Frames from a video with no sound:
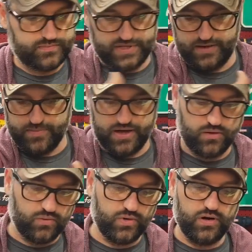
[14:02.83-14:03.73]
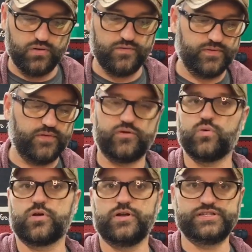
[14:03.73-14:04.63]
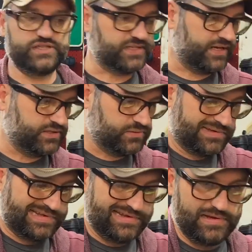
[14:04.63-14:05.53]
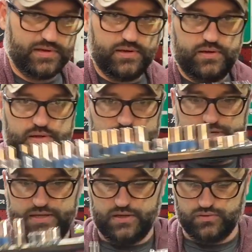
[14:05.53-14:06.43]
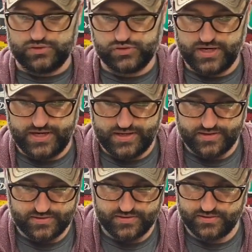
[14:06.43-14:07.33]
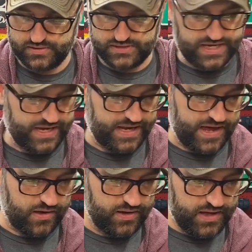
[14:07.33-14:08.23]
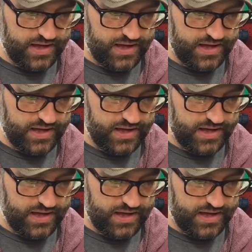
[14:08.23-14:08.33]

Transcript: like my whole row of, of quarter inches, I can just take the whole tray, take it out.